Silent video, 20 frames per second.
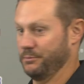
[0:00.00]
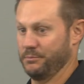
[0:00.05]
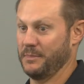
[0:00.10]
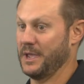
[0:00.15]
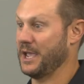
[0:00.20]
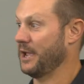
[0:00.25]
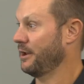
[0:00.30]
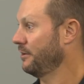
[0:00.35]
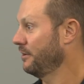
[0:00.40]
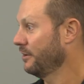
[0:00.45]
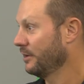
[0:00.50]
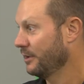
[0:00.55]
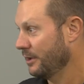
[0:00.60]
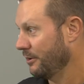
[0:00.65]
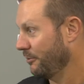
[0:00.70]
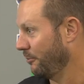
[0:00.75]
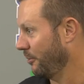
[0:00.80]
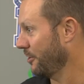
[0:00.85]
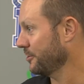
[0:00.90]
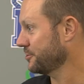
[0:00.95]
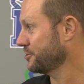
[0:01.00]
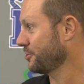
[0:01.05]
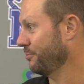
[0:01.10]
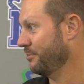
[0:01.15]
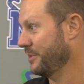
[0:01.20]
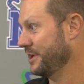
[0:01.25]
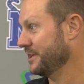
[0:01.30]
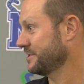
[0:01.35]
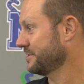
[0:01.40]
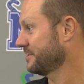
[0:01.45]
Man, we also
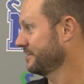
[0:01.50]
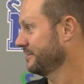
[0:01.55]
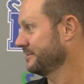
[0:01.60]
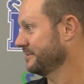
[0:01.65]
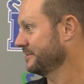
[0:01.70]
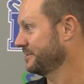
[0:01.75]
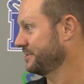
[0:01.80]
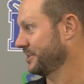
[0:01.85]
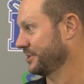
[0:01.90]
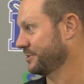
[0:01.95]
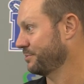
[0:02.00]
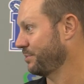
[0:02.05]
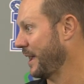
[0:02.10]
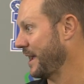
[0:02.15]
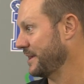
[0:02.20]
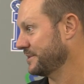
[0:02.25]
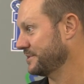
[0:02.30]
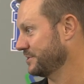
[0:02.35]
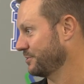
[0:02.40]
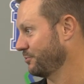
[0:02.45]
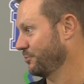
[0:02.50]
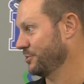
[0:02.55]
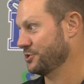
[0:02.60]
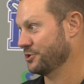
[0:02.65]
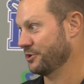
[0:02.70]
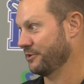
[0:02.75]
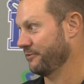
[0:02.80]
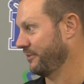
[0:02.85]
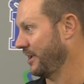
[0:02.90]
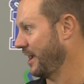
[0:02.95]
missed six passes that we
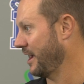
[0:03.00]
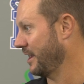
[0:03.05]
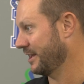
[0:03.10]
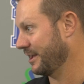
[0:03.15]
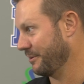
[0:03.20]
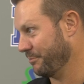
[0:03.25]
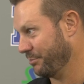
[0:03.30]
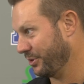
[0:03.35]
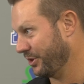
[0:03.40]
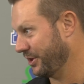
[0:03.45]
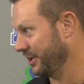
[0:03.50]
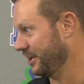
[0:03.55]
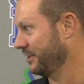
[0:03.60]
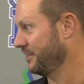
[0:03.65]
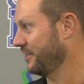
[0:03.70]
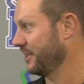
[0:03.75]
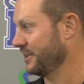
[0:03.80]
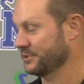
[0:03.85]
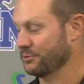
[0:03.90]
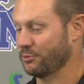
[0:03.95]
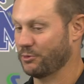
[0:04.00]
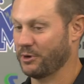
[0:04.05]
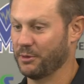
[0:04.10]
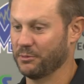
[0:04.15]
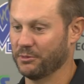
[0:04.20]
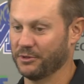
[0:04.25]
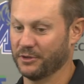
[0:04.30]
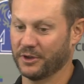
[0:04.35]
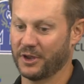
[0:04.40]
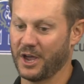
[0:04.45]
should have had completed, things that we were
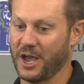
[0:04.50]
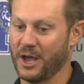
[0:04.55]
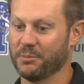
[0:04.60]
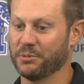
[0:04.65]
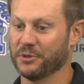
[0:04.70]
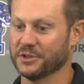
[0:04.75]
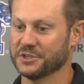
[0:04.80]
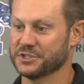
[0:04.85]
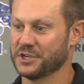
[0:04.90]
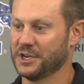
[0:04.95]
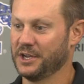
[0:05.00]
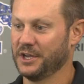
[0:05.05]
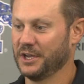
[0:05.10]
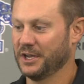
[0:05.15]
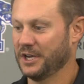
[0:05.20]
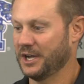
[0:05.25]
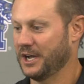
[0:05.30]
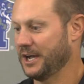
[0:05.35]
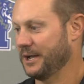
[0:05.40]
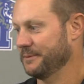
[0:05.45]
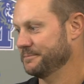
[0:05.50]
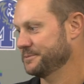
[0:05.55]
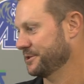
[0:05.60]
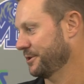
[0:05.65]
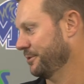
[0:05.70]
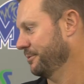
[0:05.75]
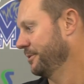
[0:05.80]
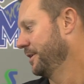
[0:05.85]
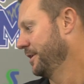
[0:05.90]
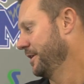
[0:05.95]
able to accomplish.
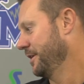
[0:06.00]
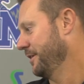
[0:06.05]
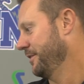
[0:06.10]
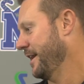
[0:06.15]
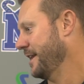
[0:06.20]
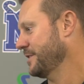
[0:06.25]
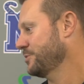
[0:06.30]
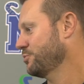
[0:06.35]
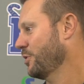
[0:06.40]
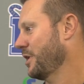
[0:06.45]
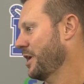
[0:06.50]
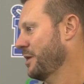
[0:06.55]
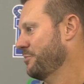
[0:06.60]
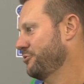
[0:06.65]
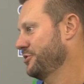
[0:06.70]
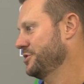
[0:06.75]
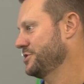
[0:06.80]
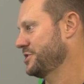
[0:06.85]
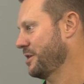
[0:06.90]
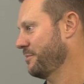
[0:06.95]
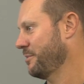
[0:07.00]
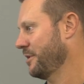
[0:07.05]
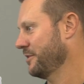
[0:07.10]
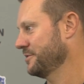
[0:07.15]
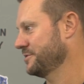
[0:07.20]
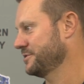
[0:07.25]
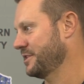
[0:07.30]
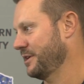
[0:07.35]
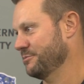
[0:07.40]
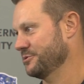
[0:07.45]
So that's what I appreciate
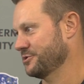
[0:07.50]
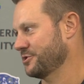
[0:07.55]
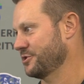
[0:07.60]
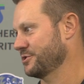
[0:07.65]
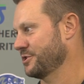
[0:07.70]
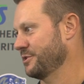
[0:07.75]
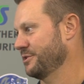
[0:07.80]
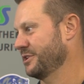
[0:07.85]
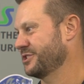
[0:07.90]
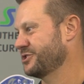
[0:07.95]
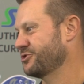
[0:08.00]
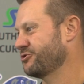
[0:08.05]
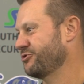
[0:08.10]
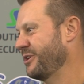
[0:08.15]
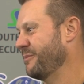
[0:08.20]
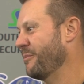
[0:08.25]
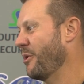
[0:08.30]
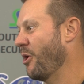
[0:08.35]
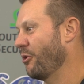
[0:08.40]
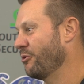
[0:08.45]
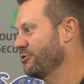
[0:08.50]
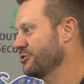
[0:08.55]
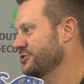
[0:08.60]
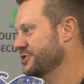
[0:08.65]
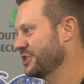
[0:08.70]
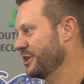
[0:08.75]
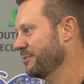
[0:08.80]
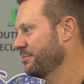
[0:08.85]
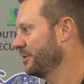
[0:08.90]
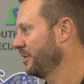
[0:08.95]
about this team is there's extreme
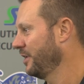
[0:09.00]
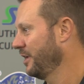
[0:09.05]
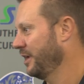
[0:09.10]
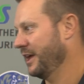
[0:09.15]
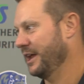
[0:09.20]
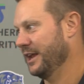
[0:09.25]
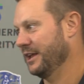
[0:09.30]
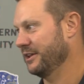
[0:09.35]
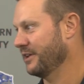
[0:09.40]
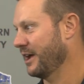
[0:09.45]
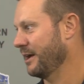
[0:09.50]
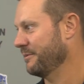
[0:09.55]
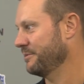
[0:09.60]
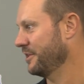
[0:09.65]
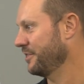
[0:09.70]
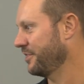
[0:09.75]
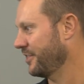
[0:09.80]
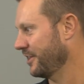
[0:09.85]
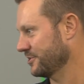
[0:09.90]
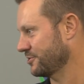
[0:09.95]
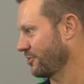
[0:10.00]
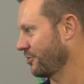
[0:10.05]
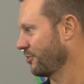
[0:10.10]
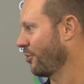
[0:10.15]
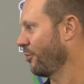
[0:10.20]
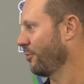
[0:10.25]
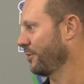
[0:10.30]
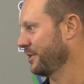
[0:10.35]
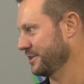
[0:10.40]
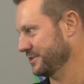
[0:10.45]
ownership anytime that things aren't
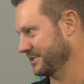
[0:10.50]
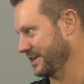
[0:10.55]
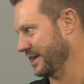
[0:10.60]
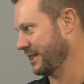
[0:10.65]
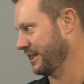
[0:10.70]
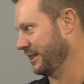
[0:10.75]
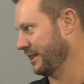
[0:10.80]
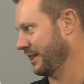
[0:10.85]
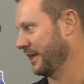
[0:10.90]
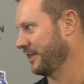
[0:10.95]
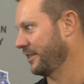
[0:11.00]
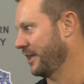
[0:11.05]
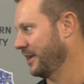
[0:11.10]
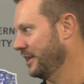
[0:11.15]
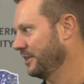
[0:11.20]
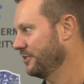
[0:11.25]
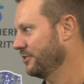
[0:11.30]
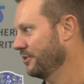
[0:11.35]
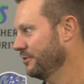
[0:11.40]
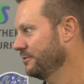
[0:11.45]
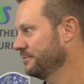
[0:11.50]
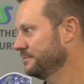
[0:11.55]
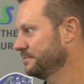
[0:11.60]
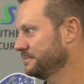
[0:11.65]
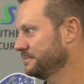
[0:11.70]
going exactly like they need to.